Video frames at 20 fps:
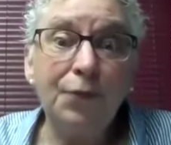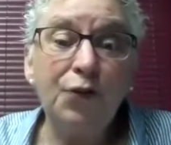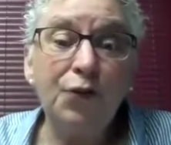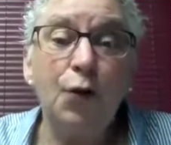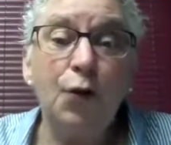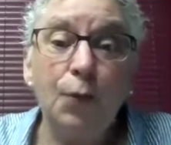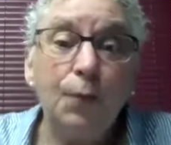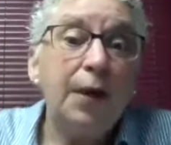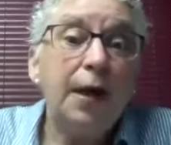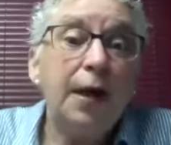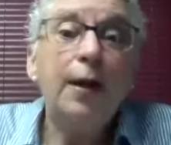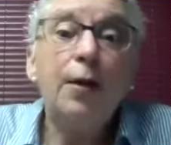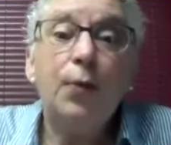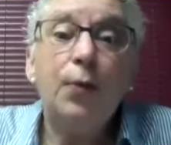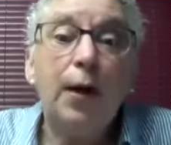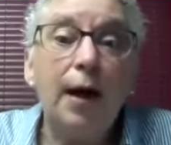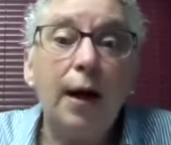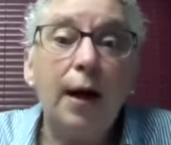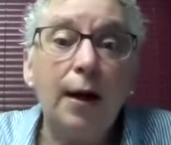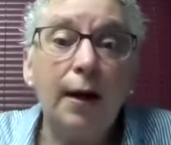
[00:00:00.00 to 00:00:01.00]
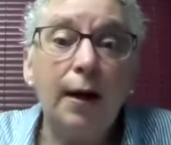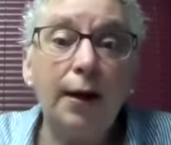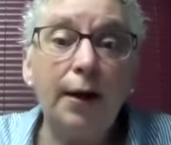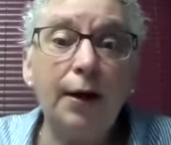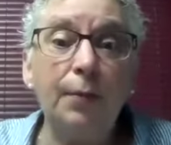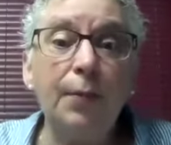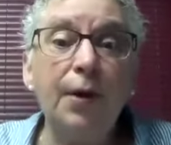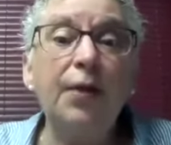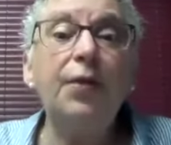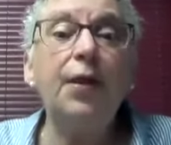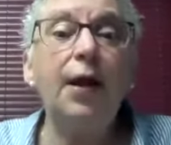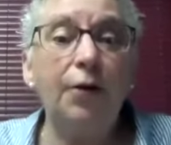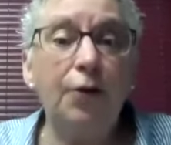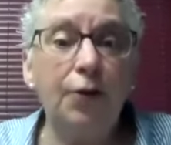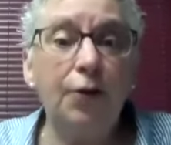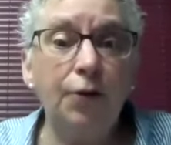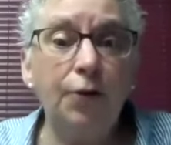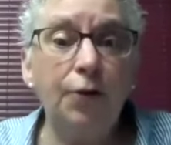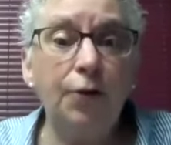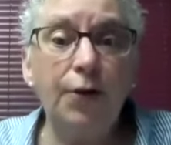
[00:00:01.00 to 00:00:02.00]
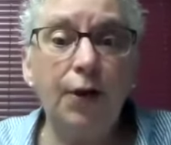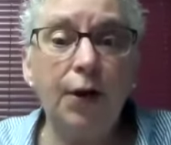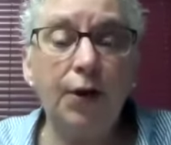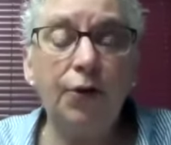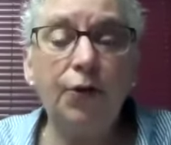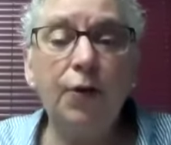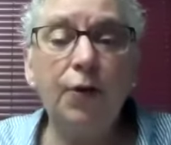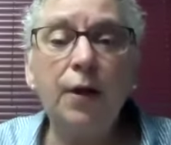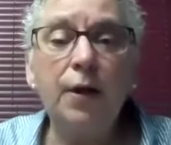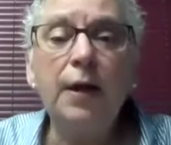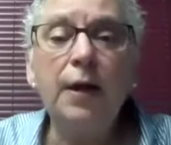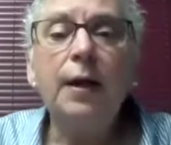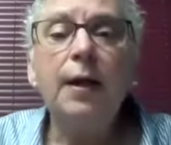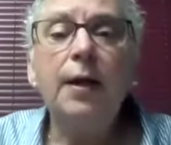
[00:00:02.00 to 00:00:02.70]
So anyway, I commend that to your attention.